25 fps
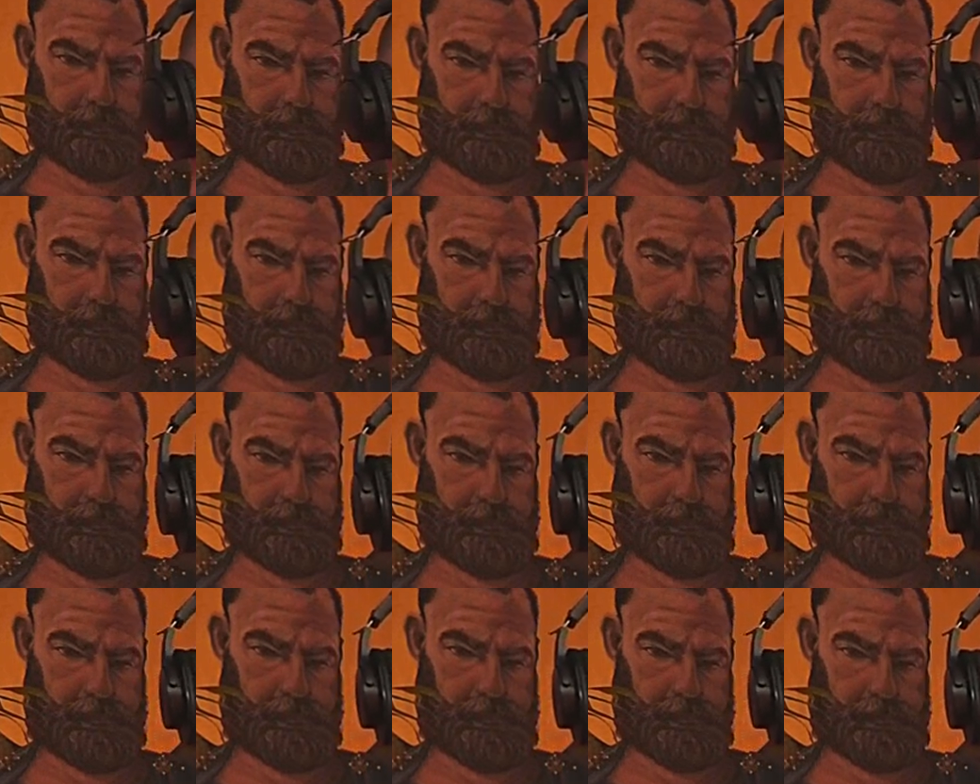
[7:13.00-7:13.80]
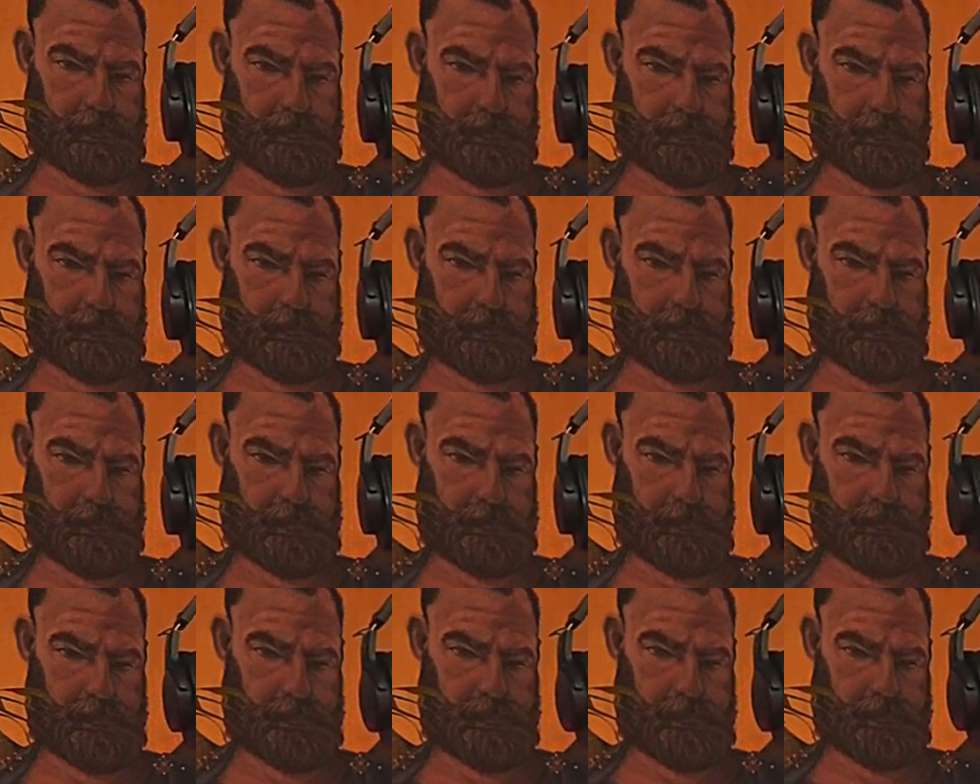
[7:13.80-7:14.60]

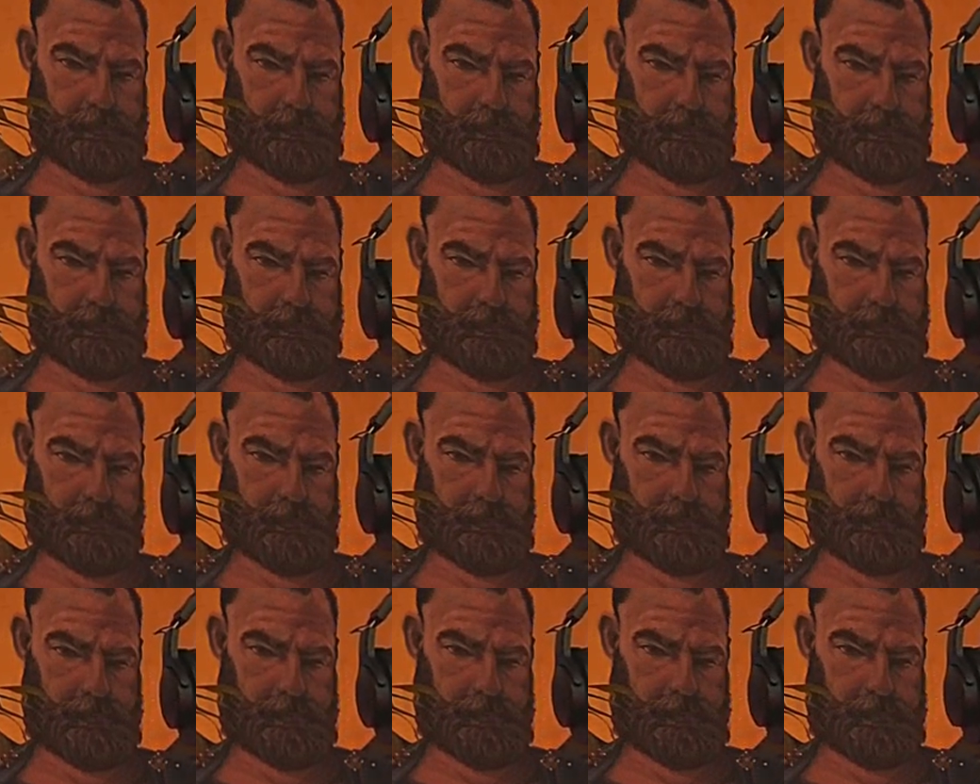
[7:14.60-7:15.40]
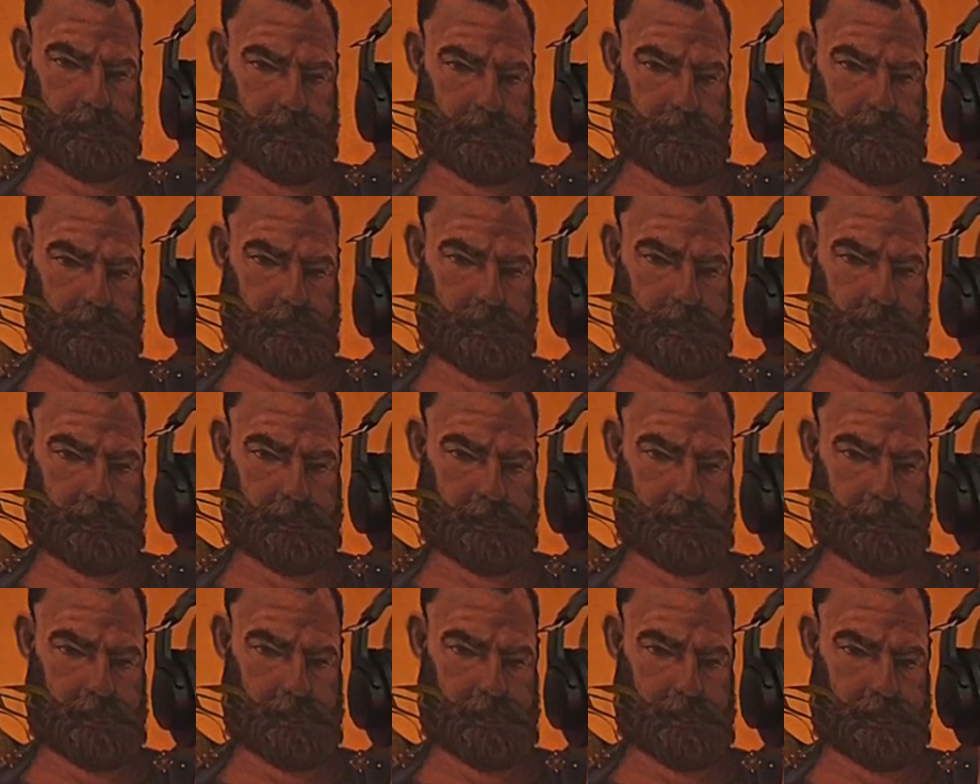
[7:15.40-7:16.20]

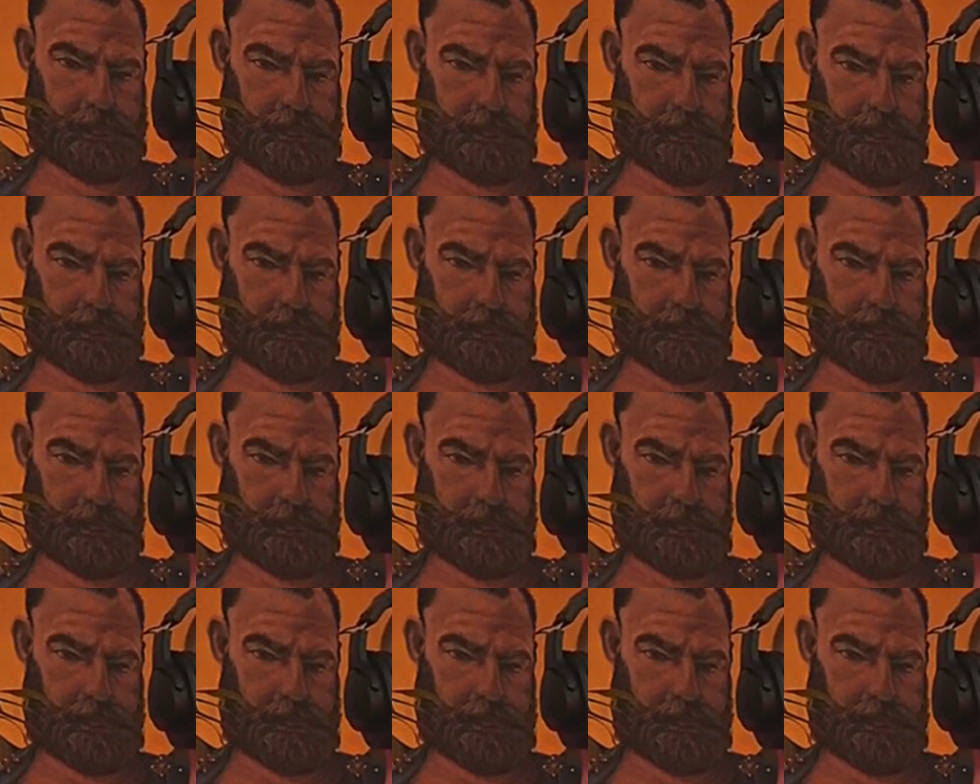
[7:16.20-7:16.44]
The person shown says nothing.